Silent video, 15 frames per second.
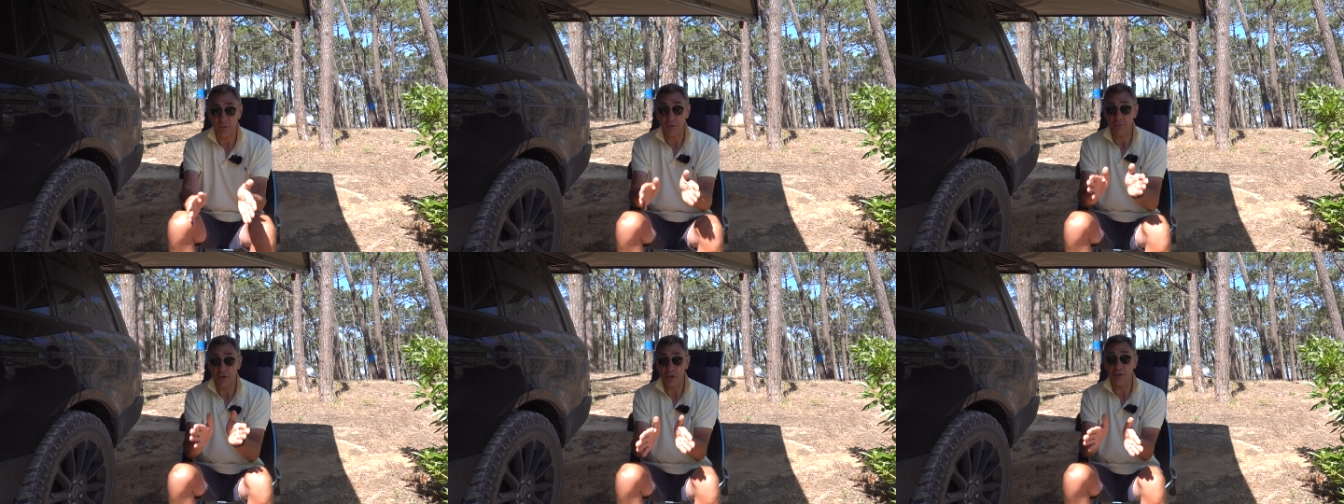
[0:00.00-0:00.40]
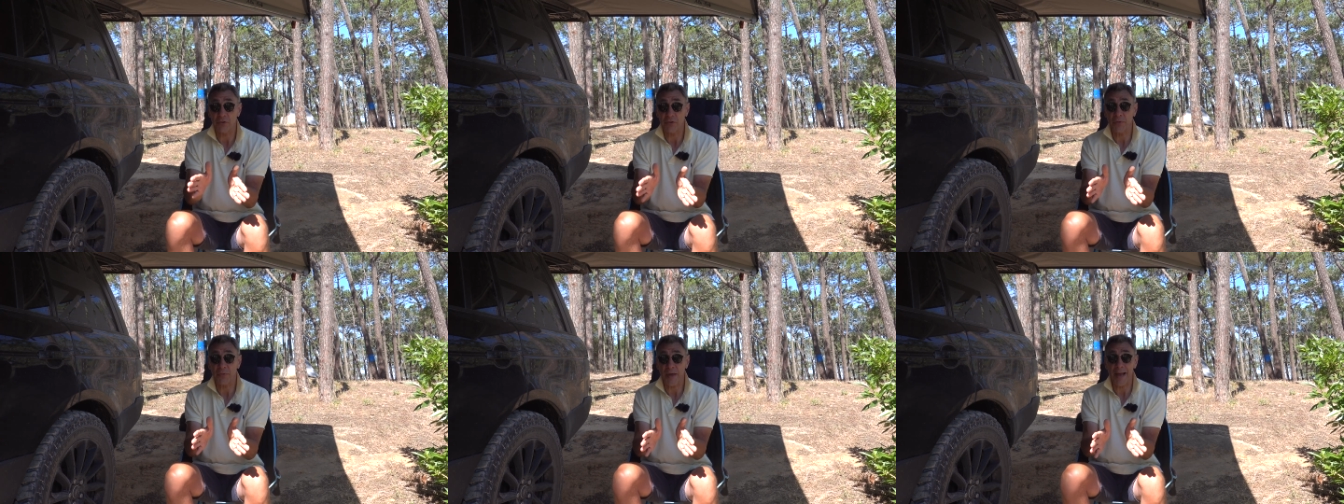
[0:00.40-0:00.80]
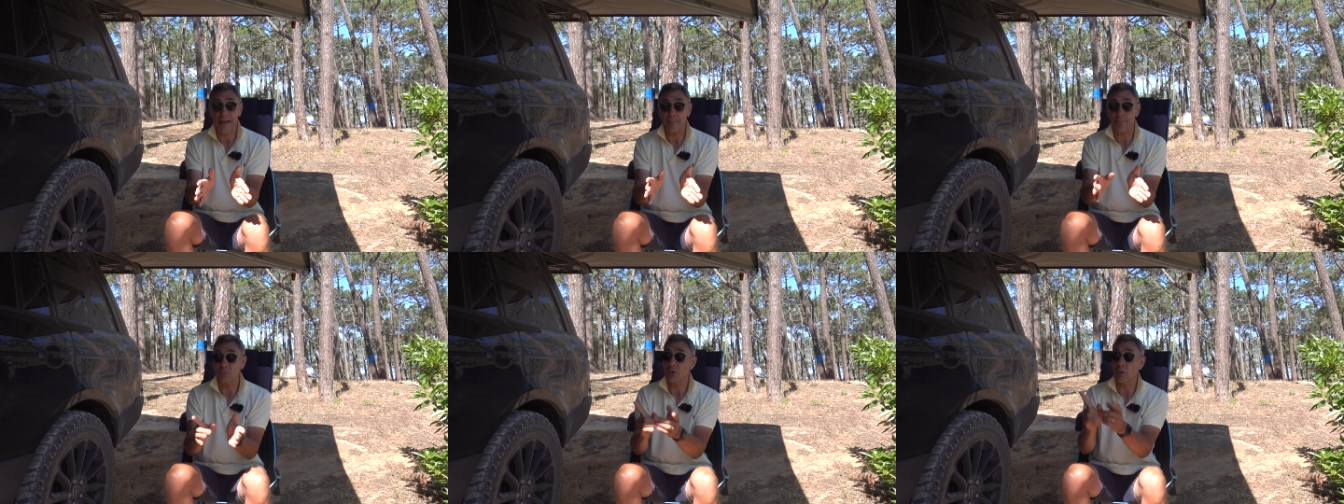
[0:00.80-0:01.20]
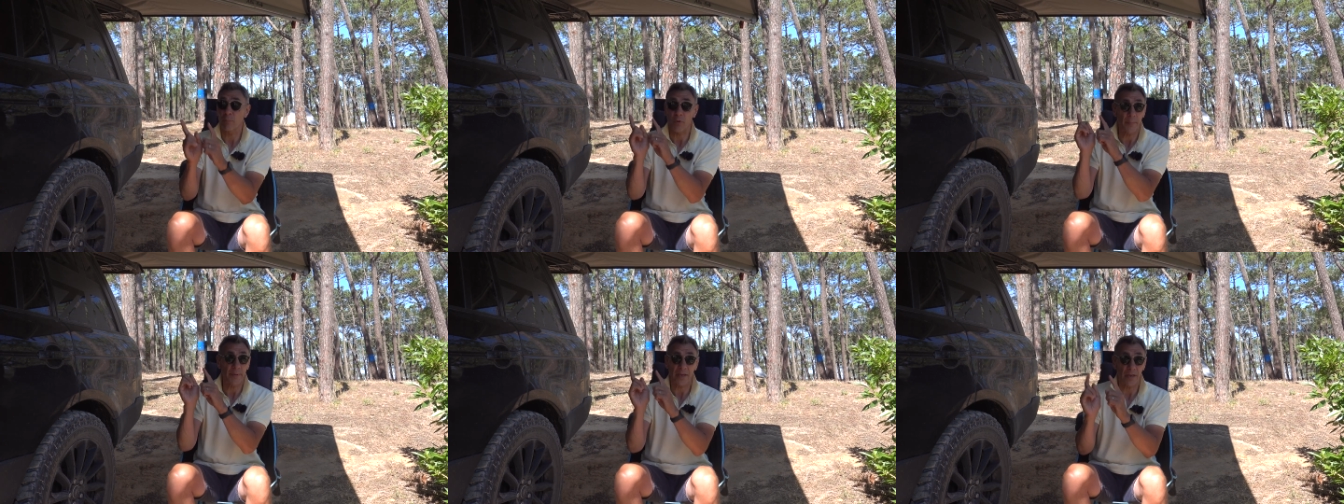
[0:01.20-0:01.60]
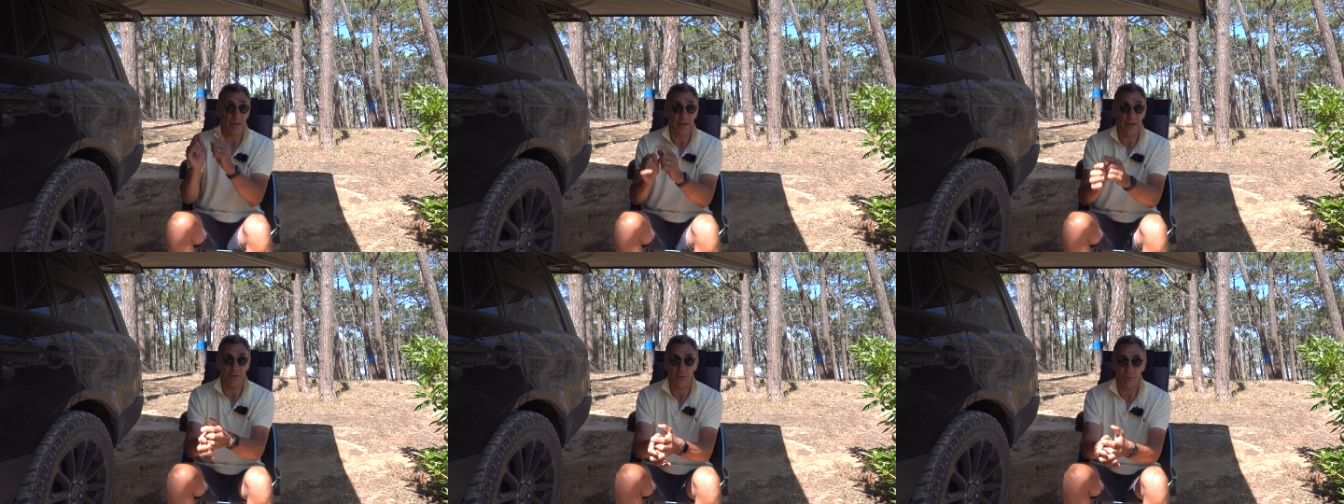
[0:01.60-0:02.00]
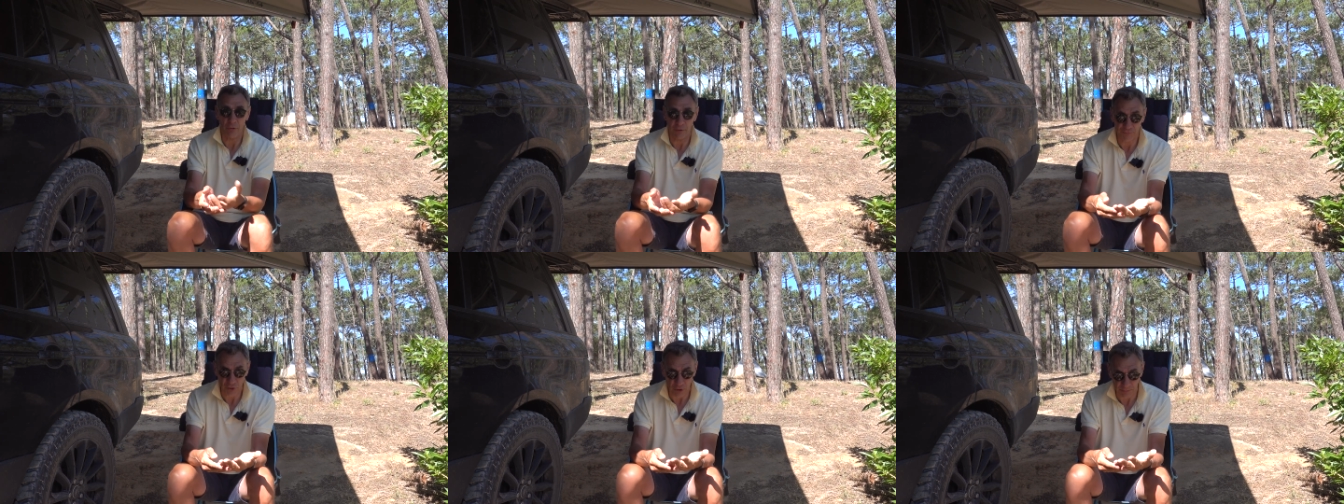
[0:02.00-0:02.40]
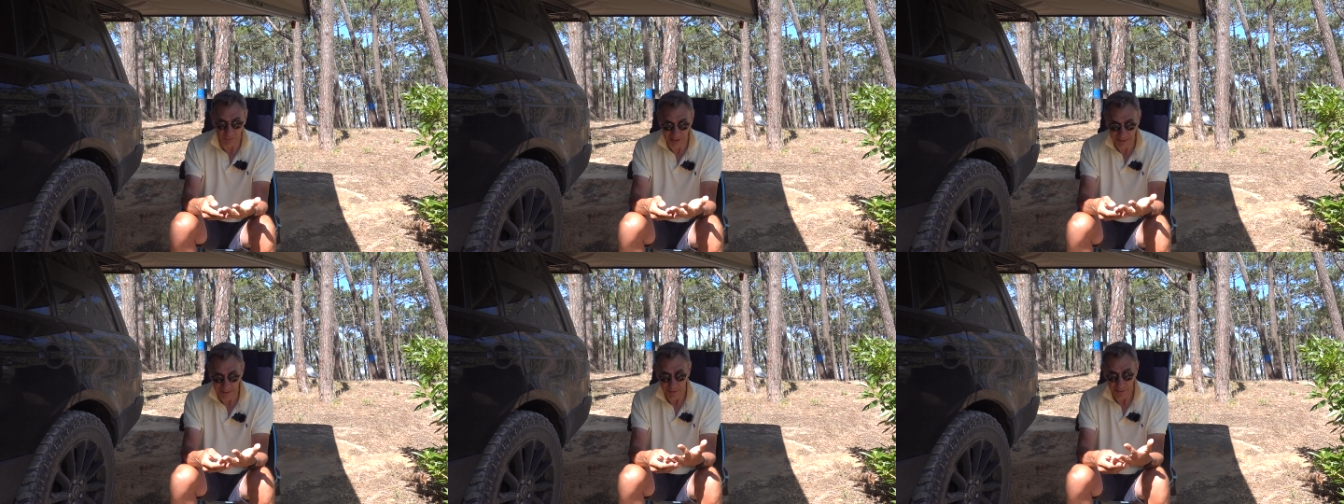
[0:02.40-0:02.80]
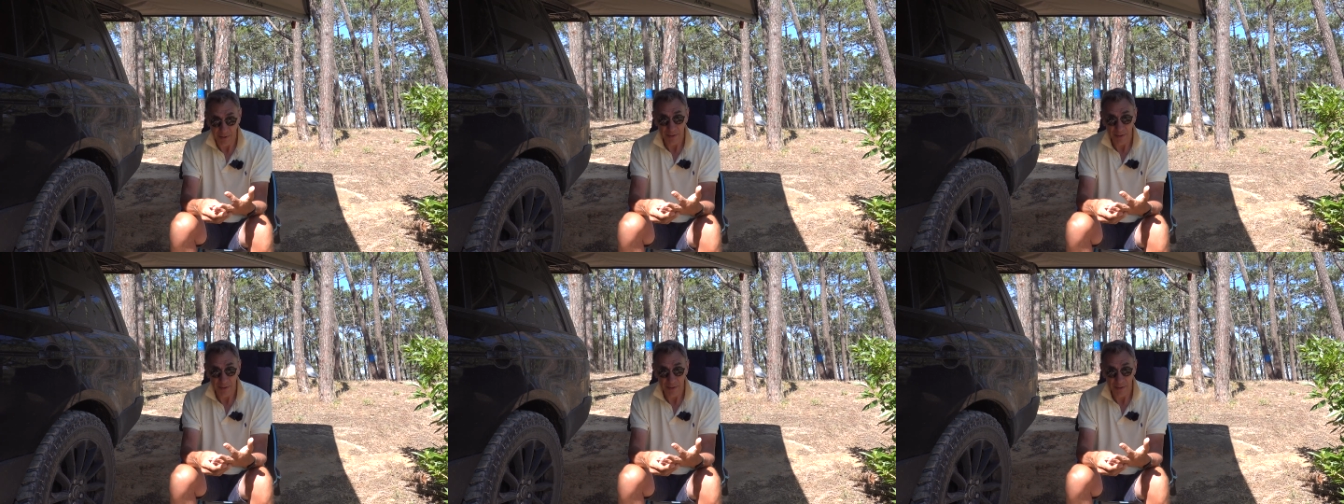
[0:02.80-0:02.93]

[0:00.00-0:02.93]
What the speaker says: If you're going to do that, you're probably going to need the rooftop tent.